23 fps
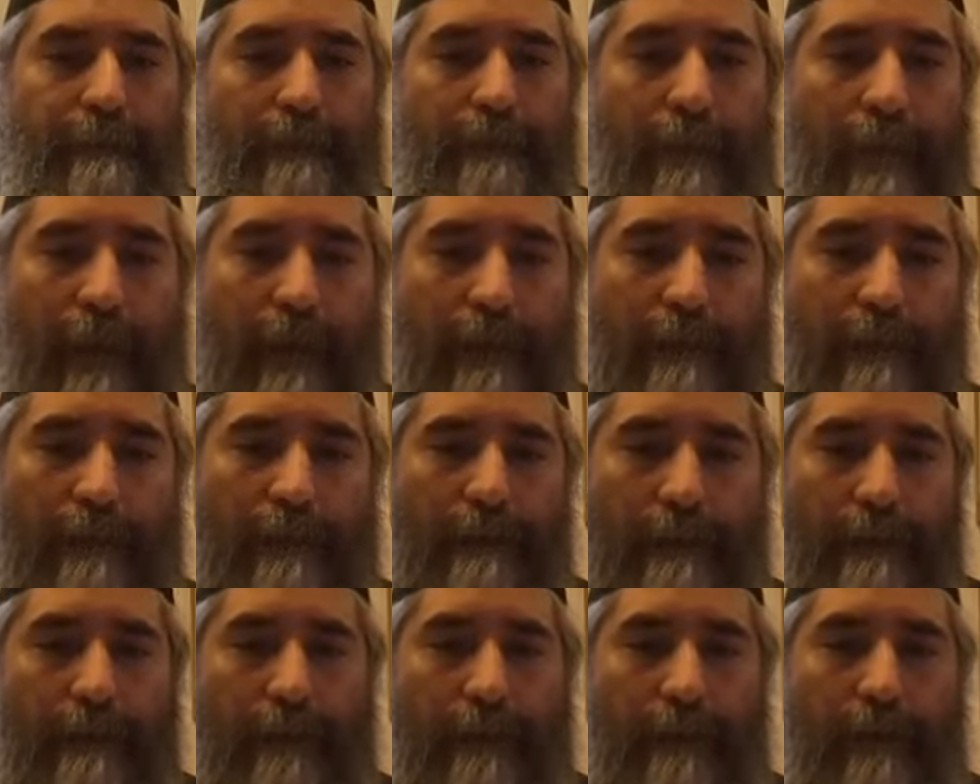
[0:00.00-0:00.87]
right?
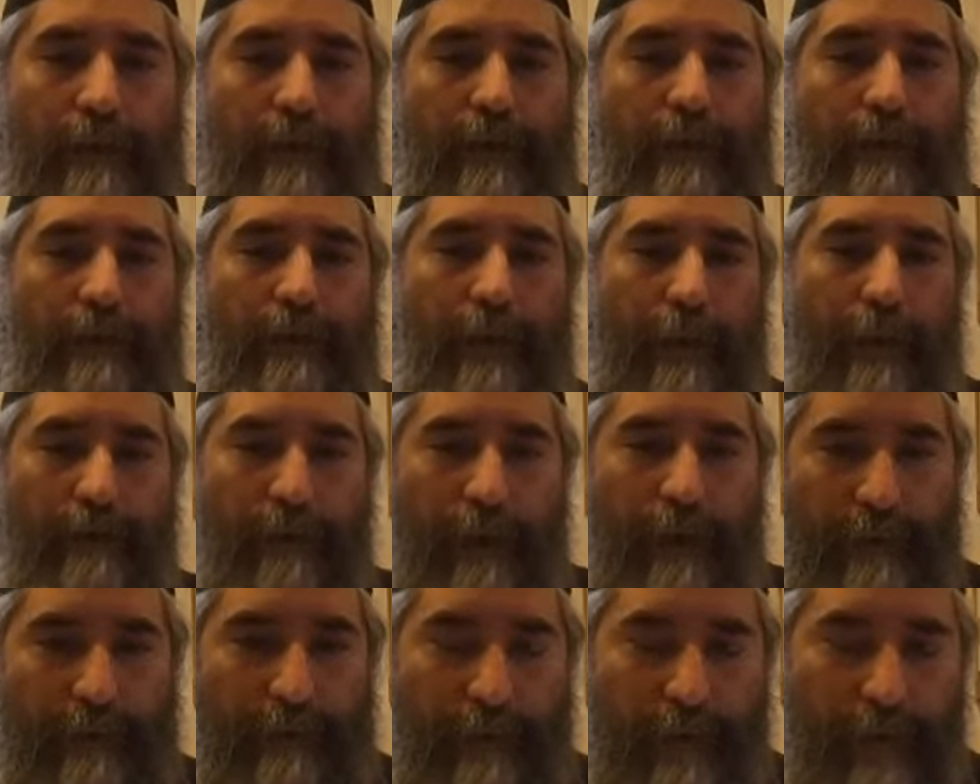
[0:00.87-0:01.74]
You have
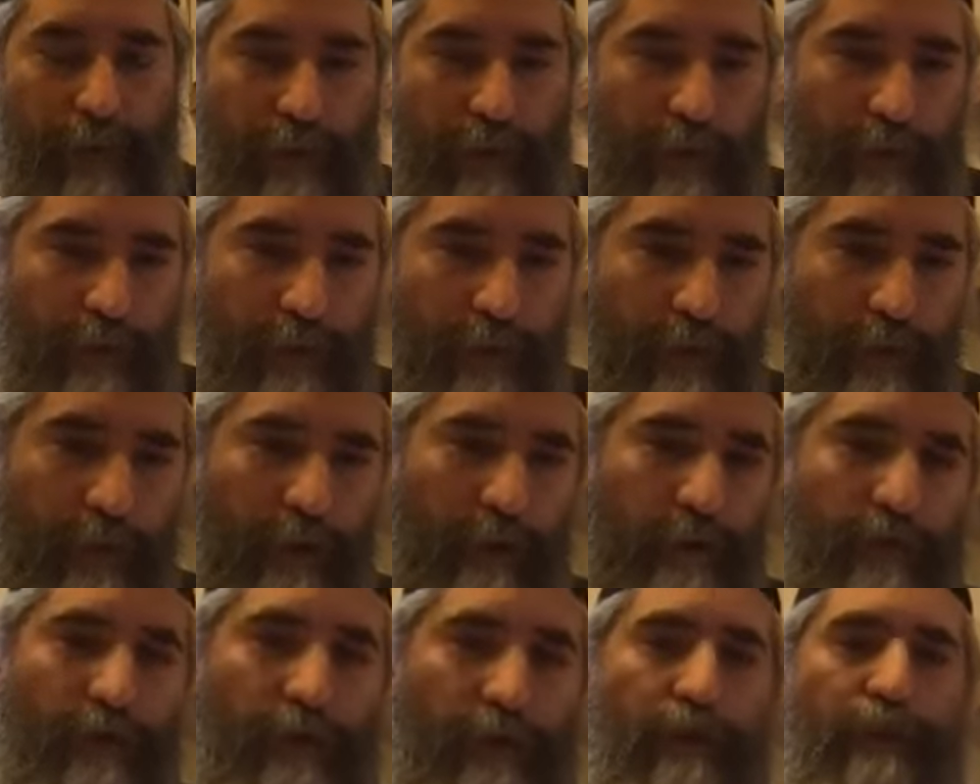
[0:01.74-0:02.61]
one foot,
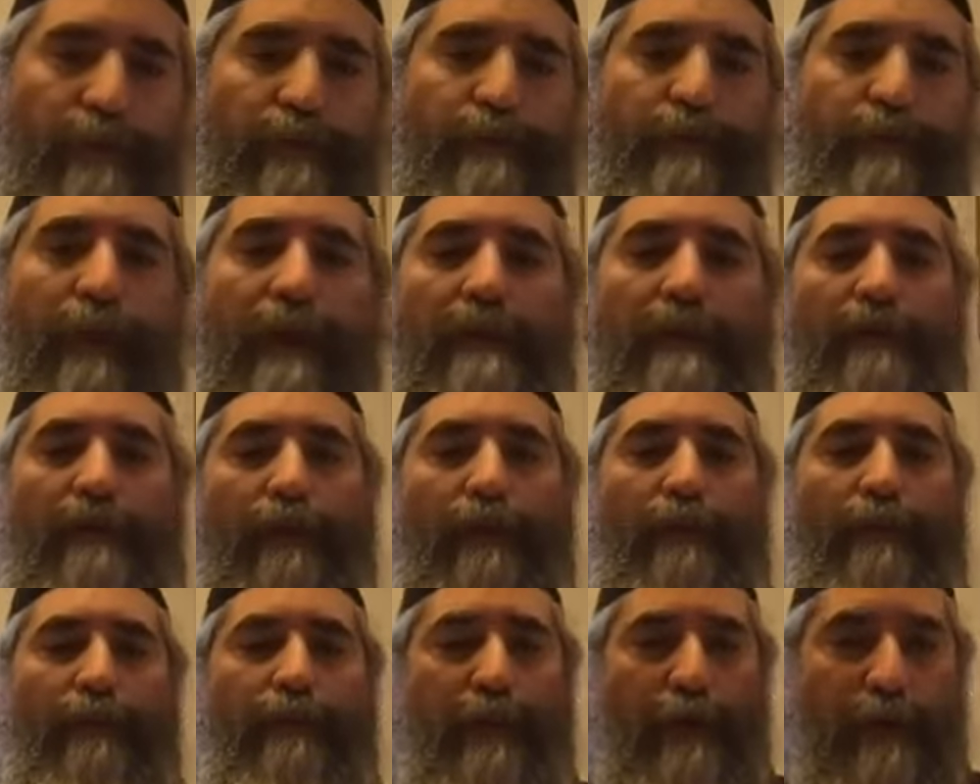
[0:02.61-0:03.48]
you spread
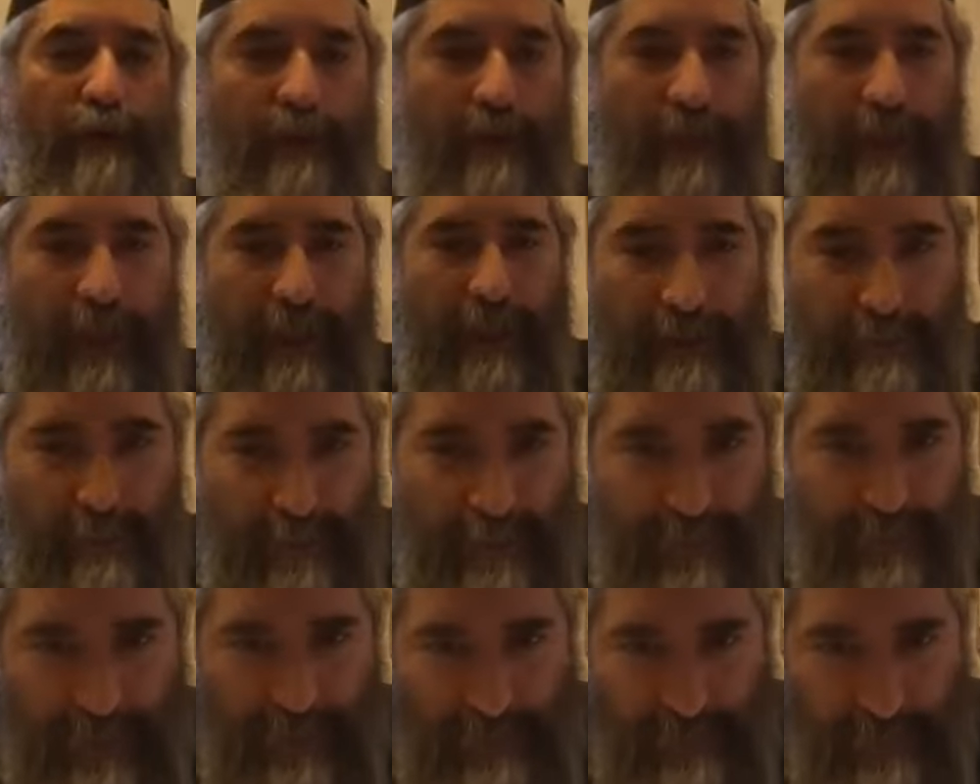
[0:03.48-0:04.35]
your foot as
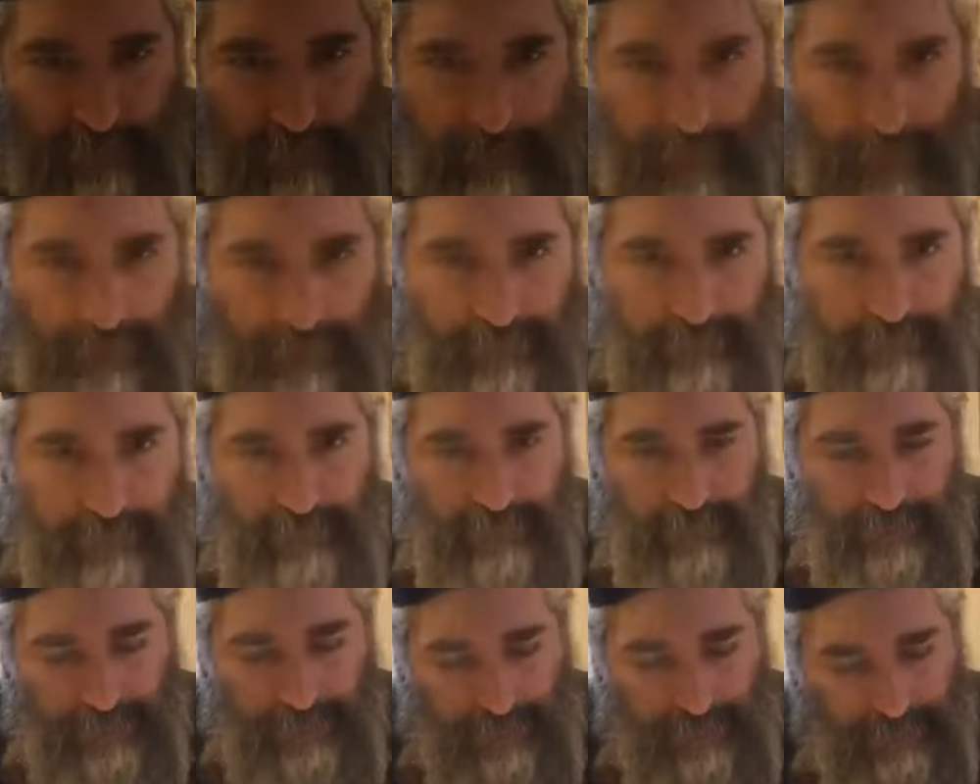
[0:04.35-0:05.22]
much as you can,
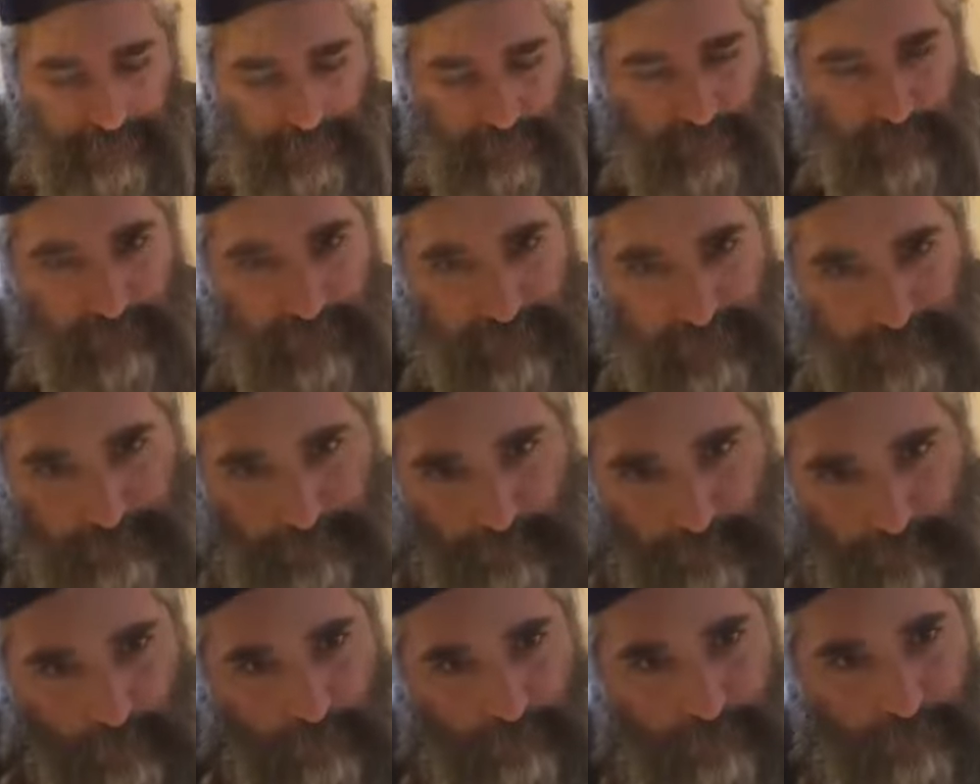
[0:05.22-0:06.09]
and you leap
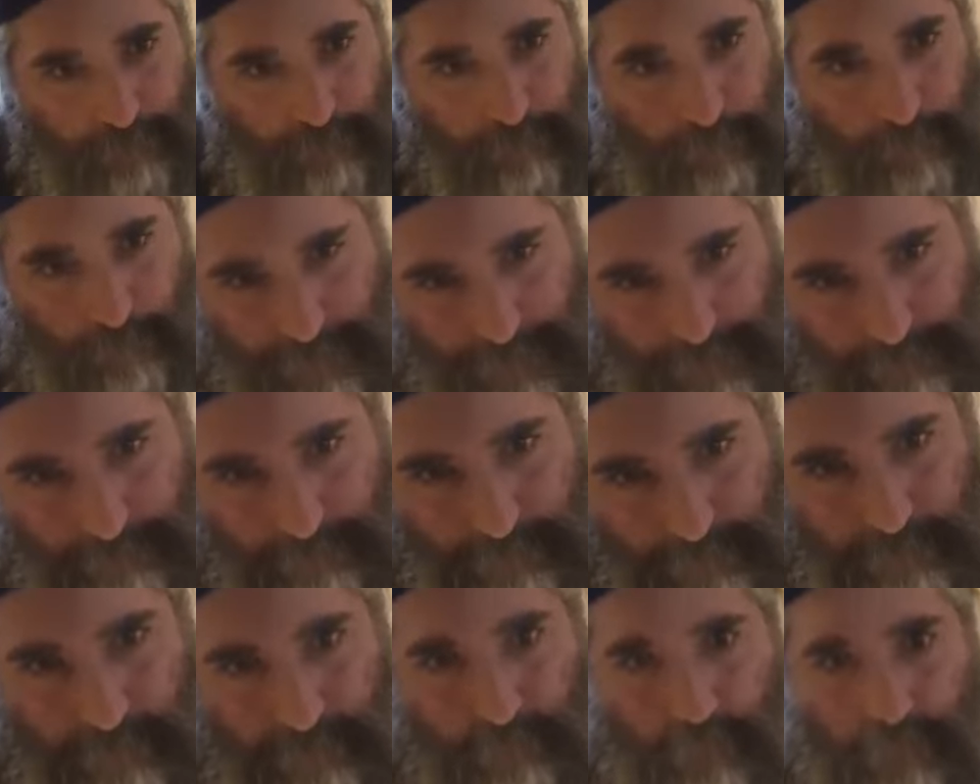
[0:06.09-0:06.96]
over whatever
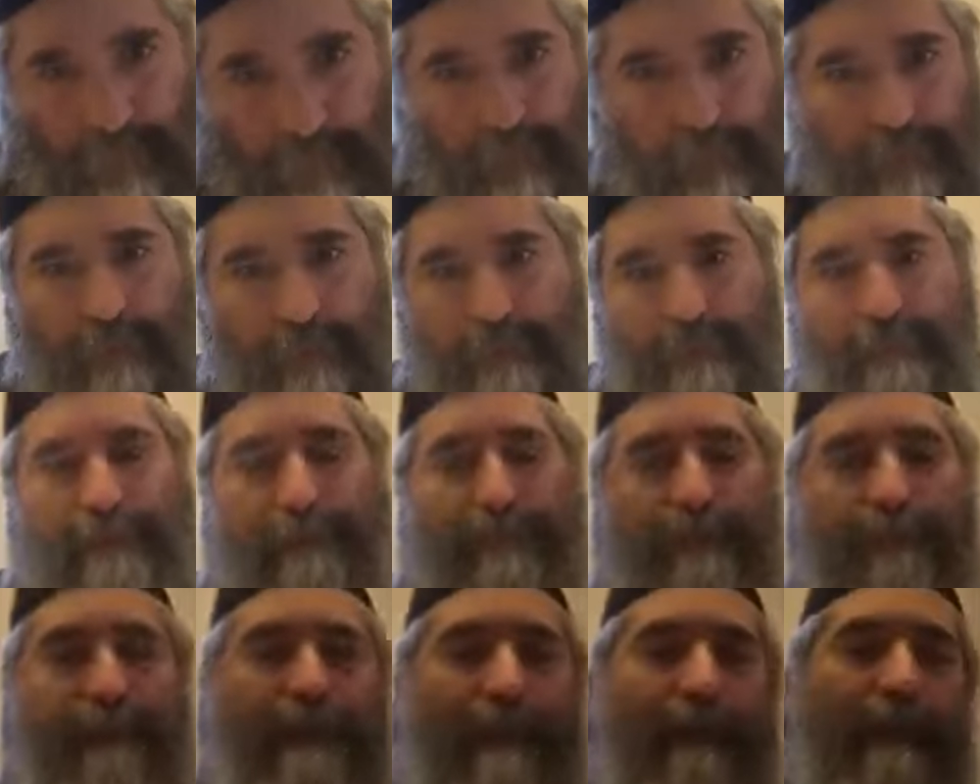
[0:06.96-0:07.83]
you want.
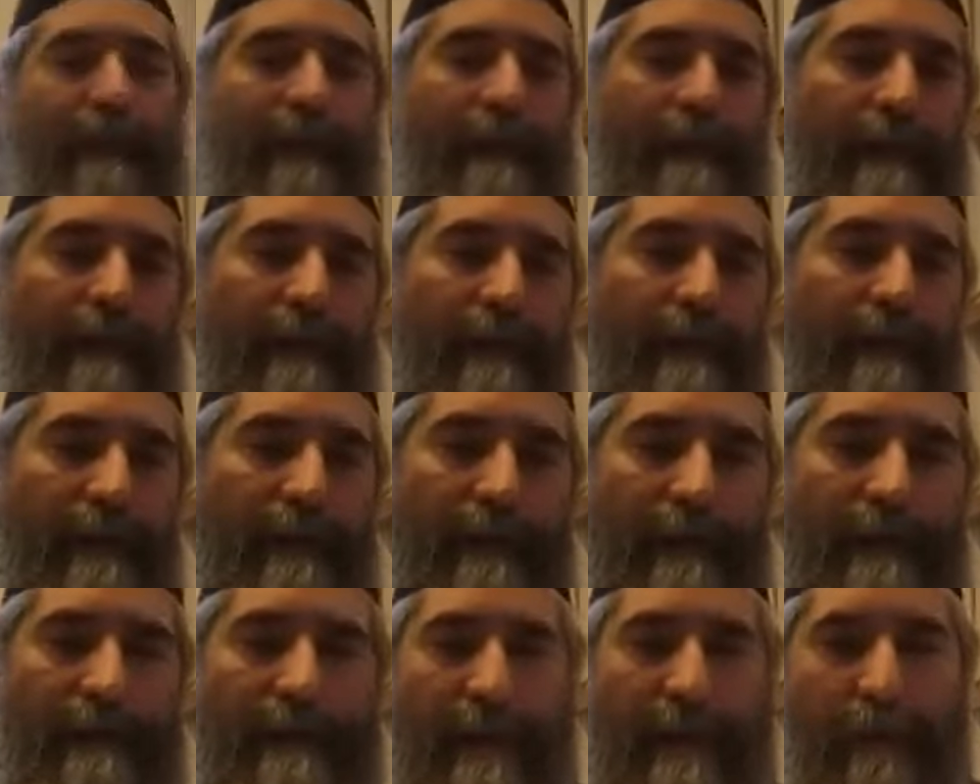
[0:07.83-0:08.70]

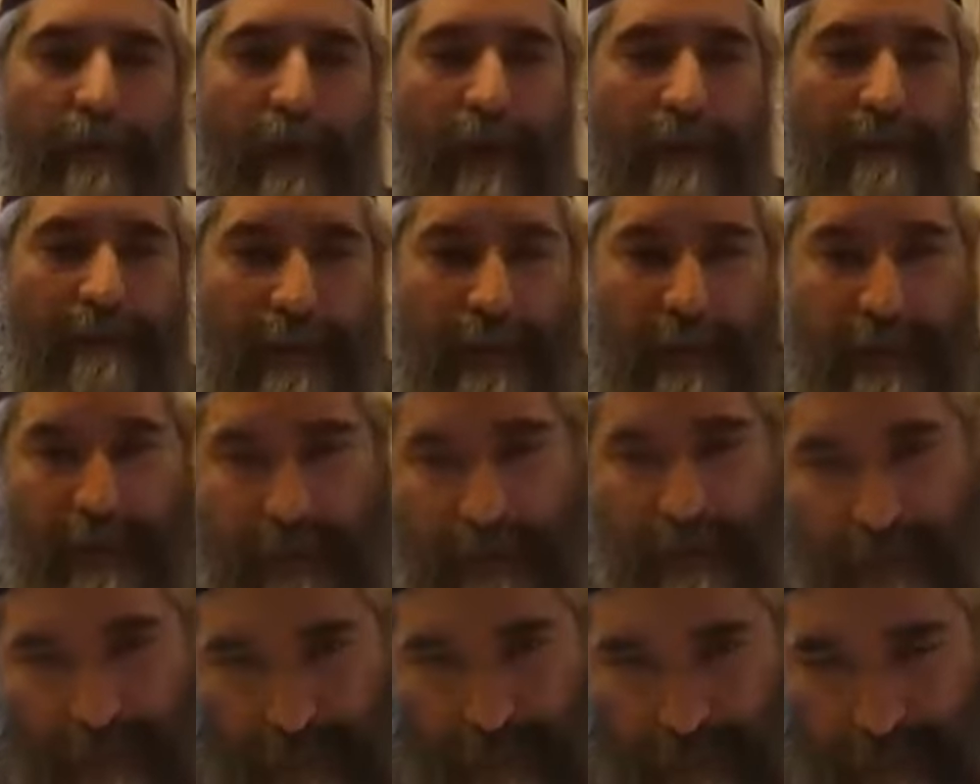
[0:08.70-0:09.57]
Say you have
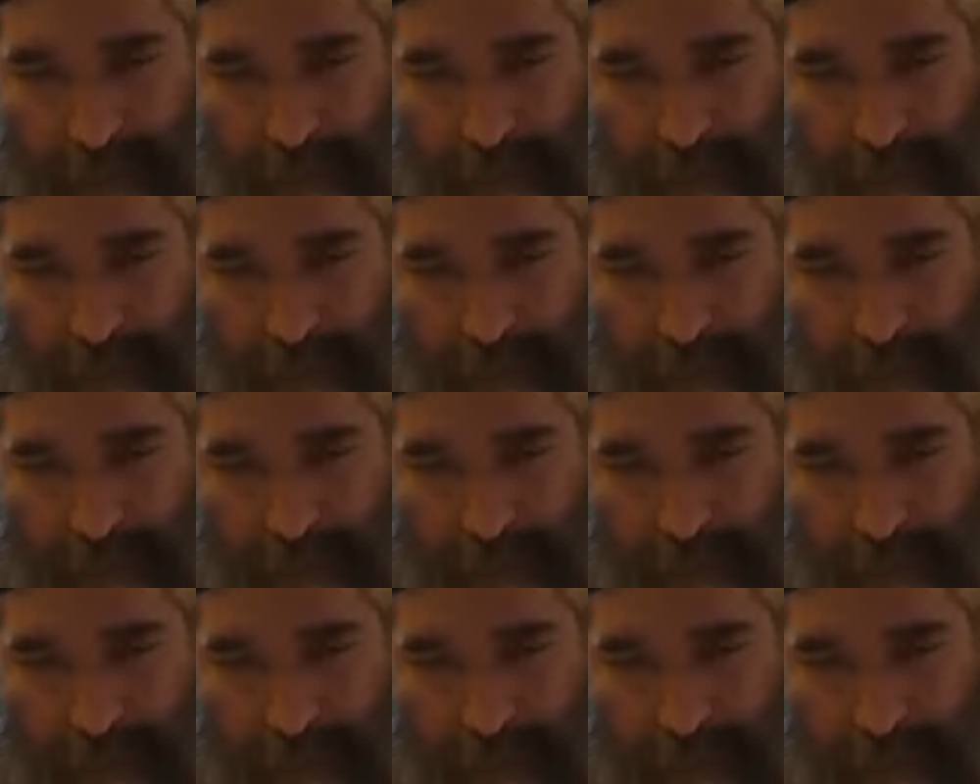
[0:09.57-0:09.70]
you